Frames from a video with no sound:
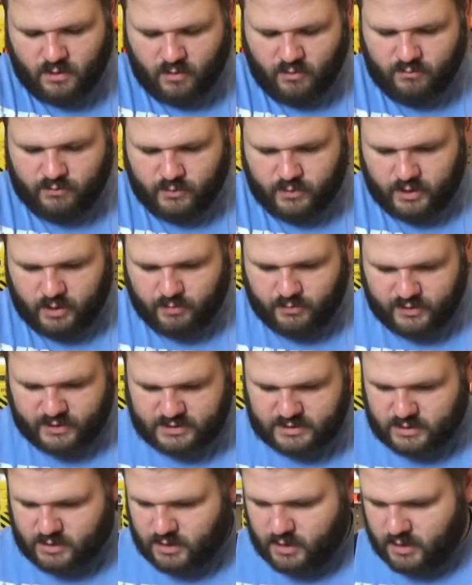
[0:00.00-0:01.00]
for when I
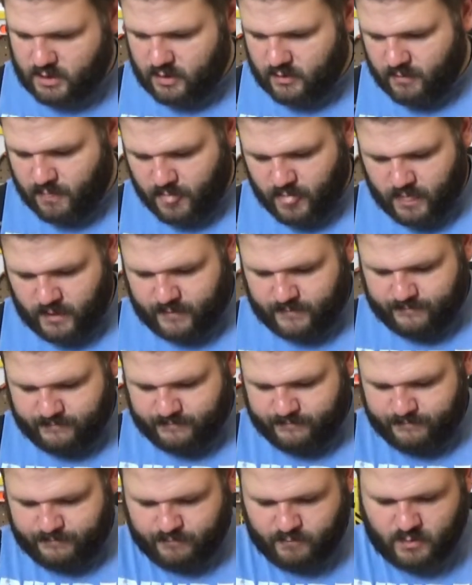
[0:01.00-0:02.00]
press it on.
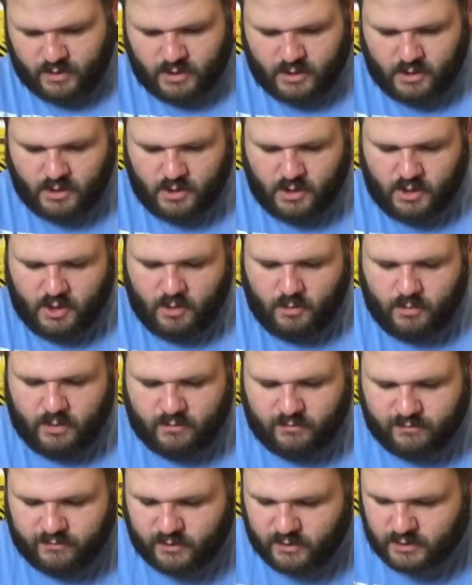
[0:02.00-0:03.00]
But
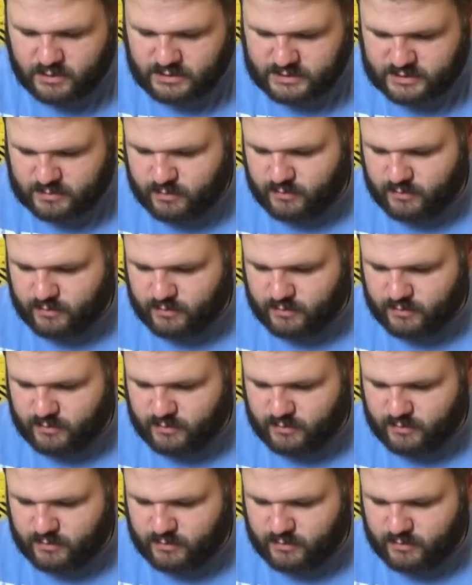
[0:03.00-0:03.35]
first,